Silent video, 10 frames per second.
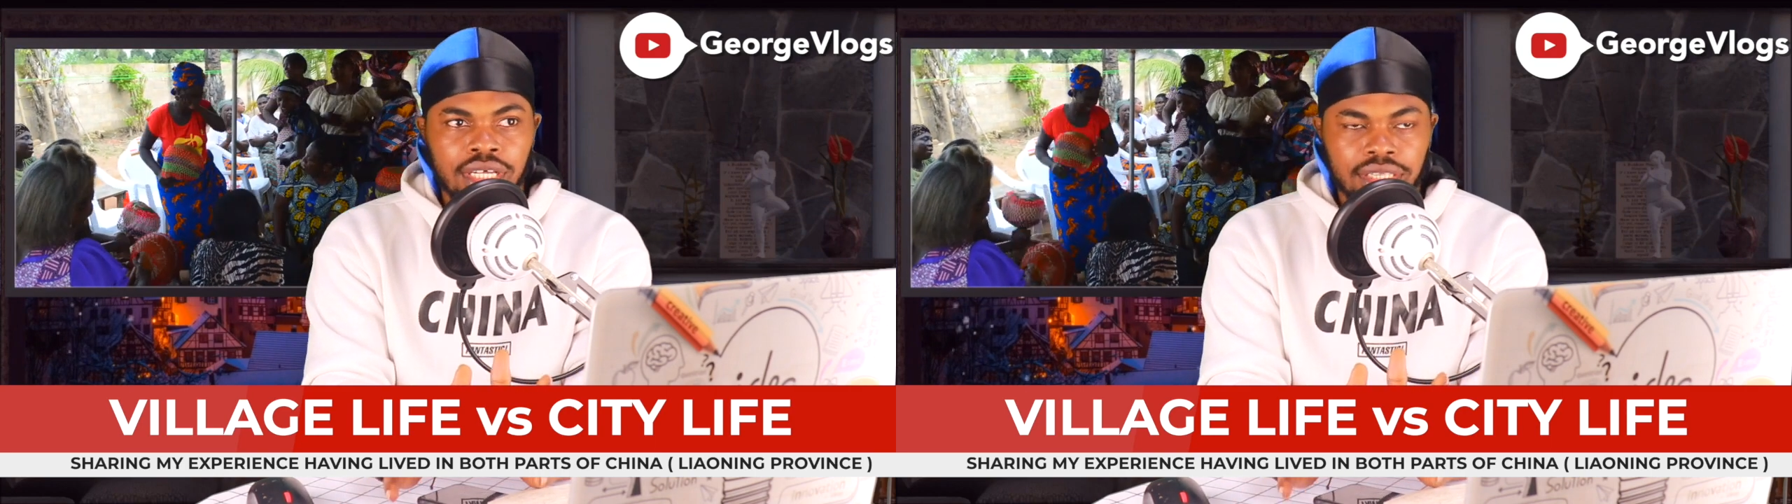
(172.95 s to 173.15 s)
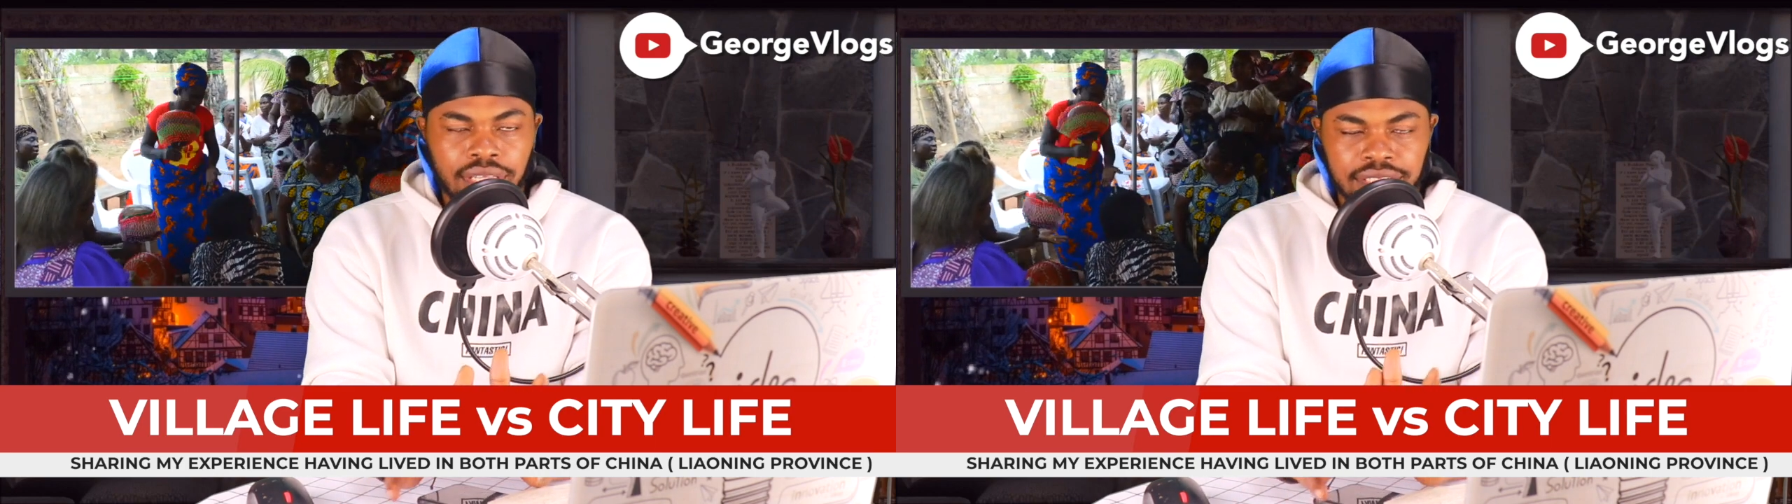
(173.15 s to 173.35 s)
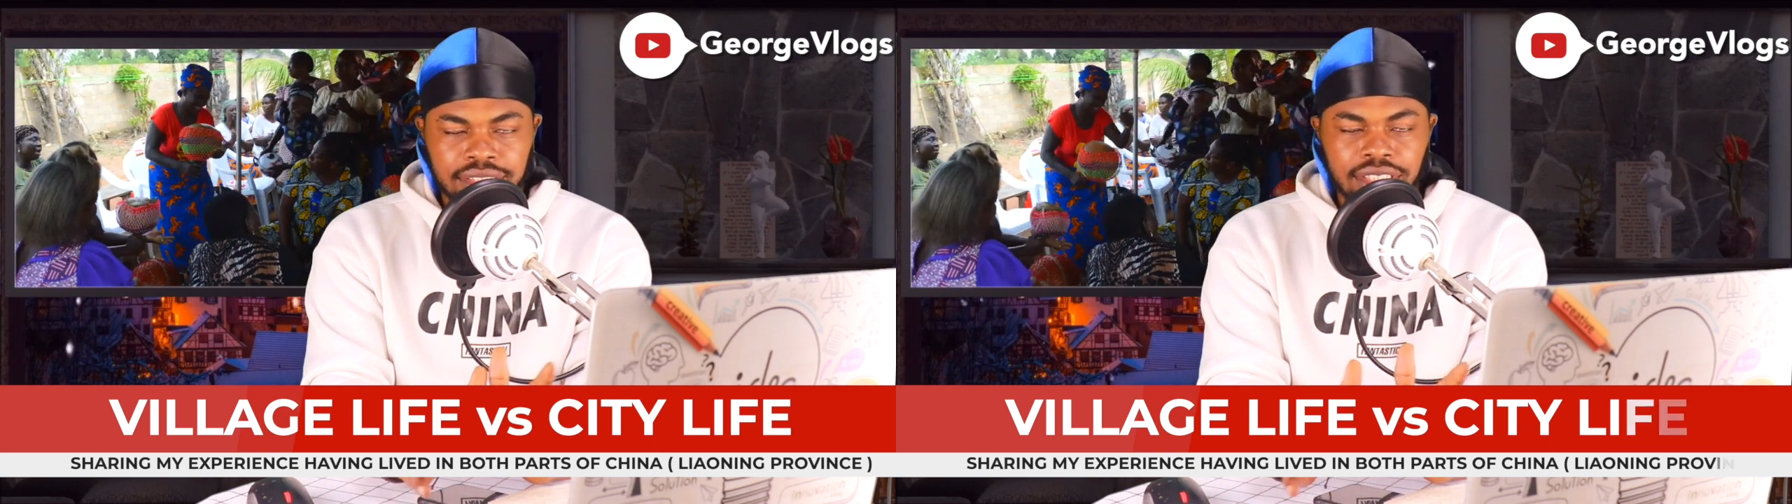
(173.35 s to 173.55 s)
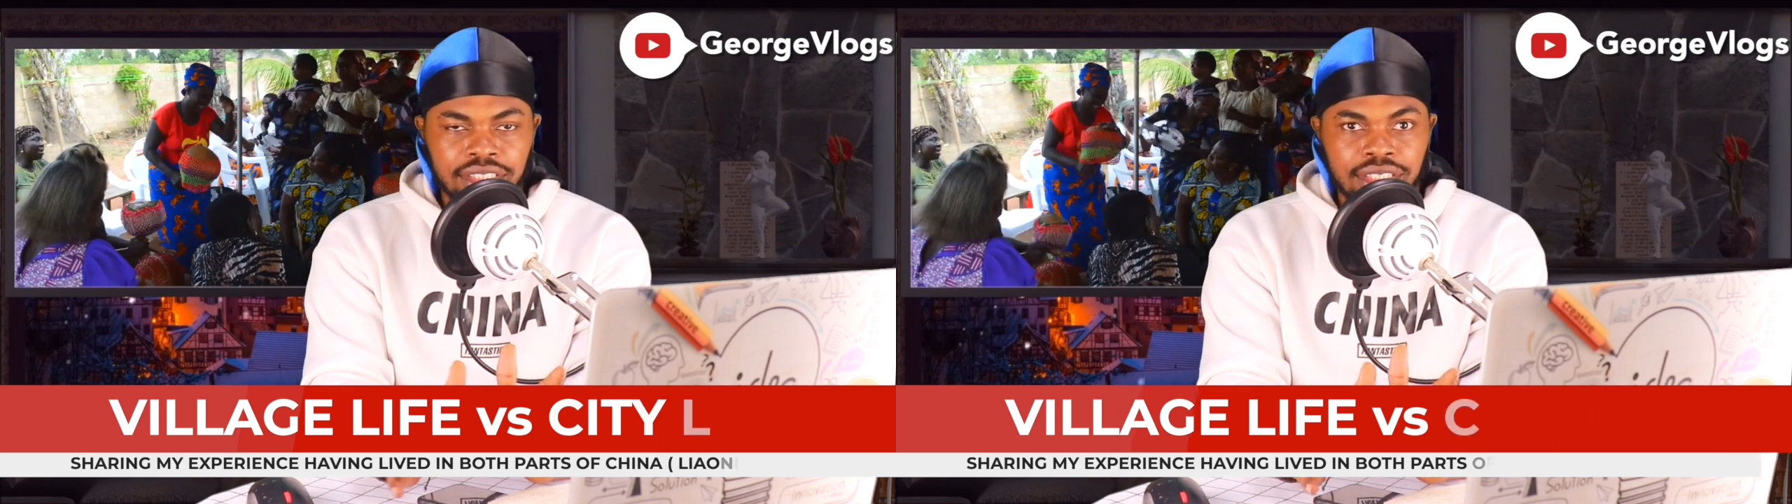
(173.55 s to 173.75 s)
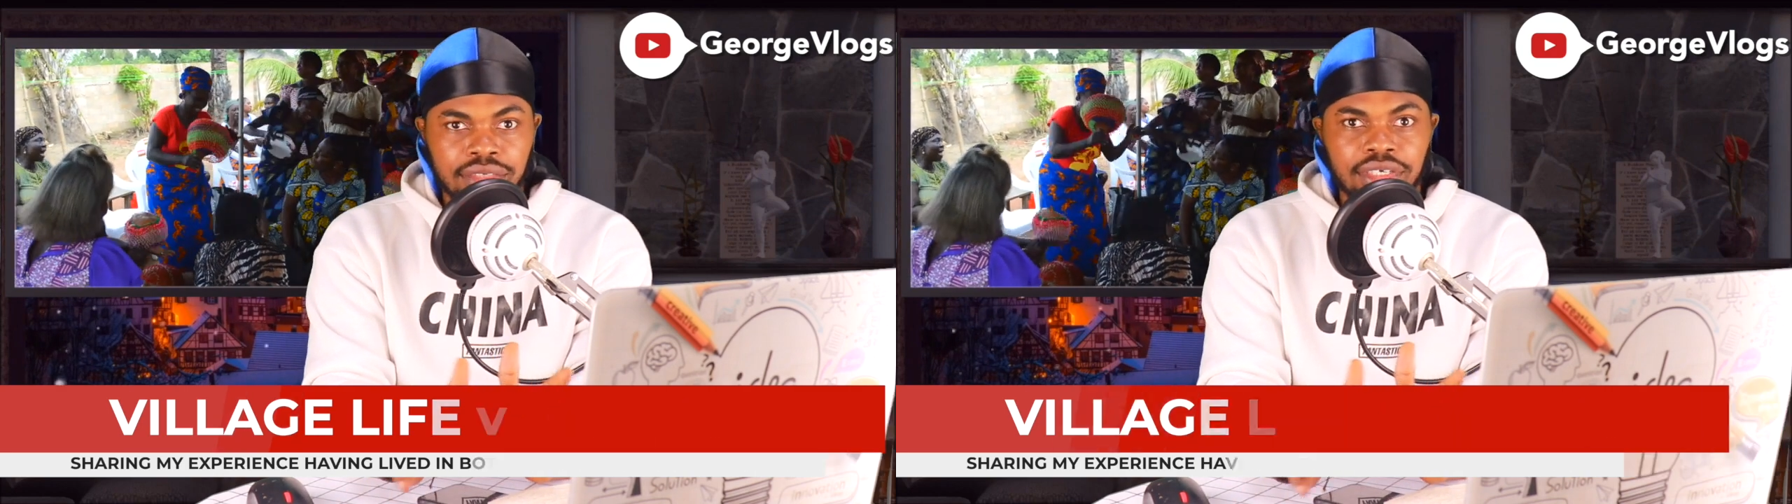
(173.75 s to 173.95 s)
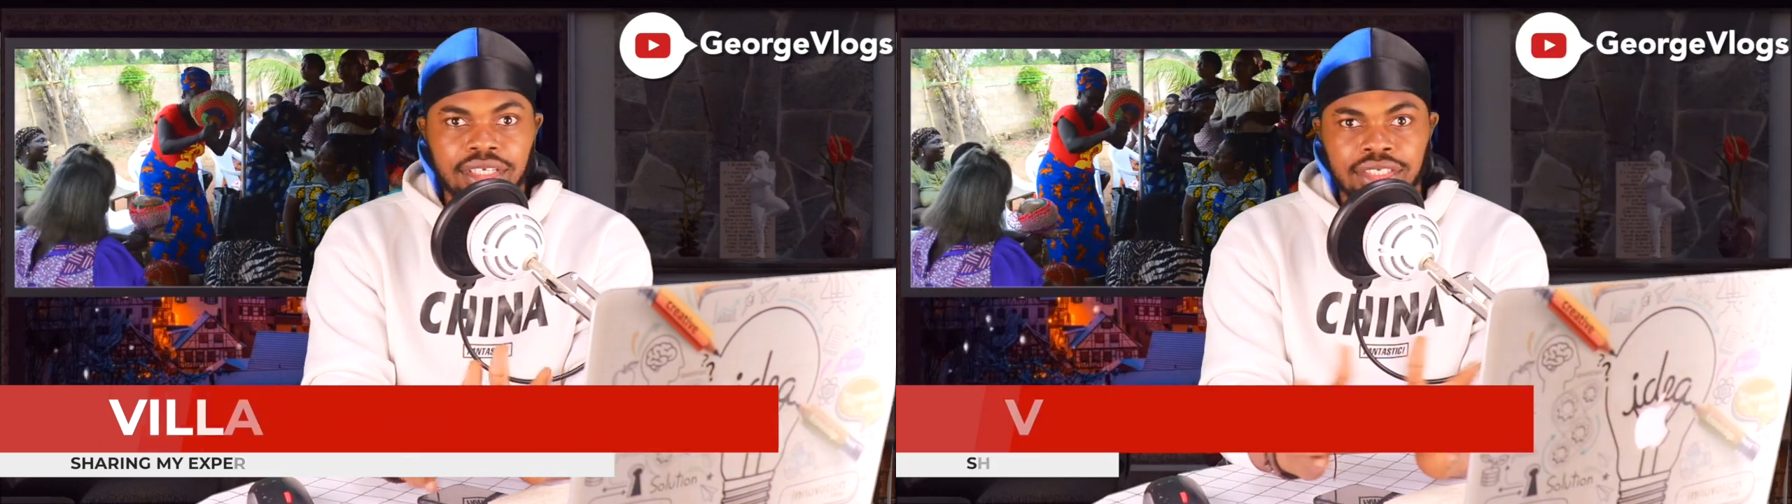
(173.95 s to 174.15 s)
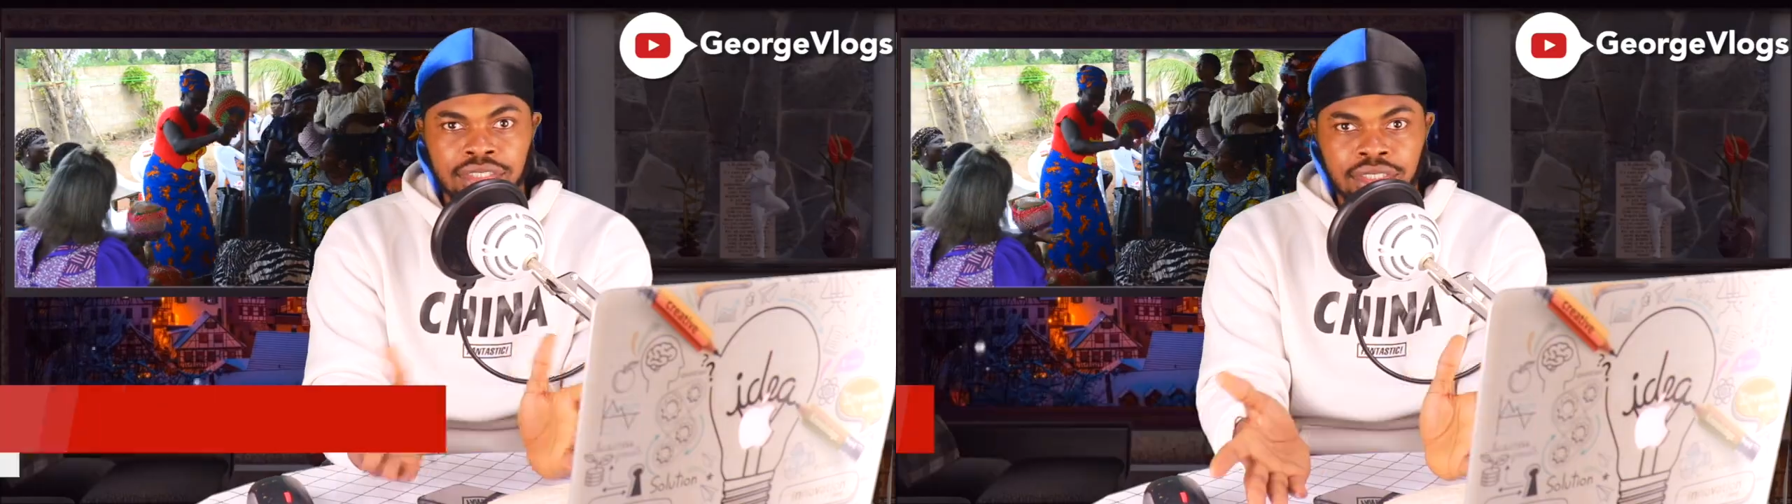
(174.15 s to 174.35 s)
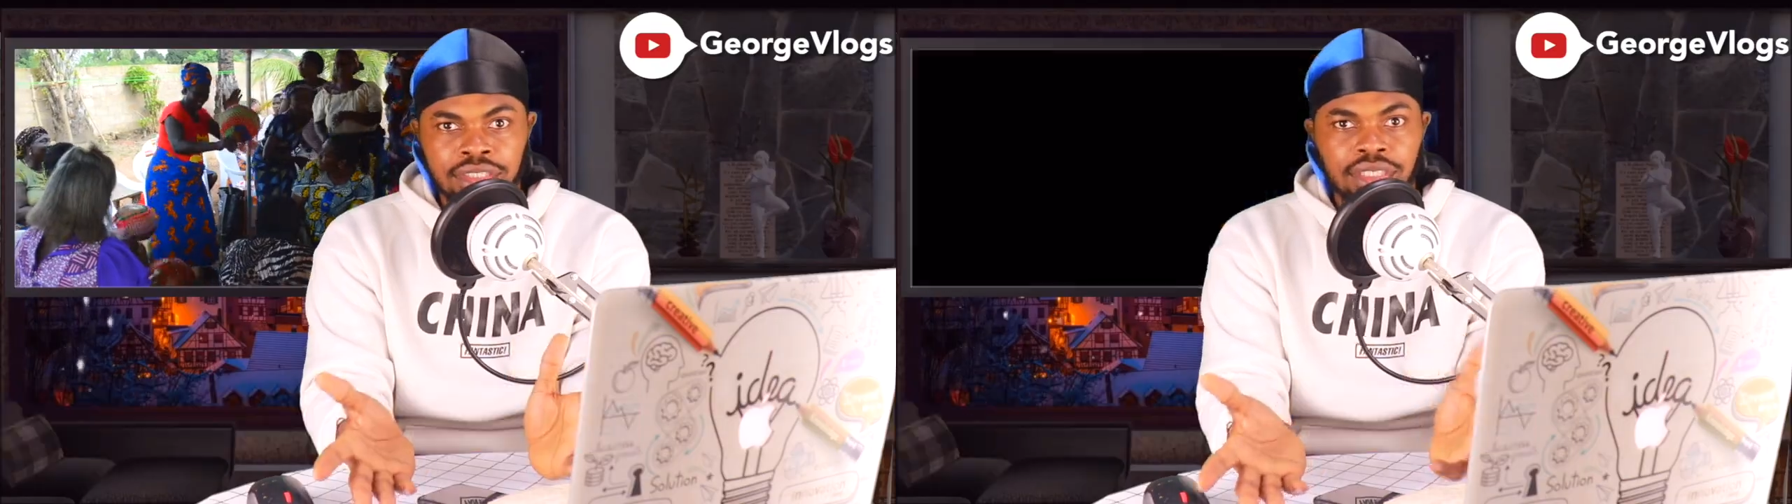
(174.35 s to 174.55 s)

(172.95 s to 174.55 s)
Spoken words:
that is living in the cities.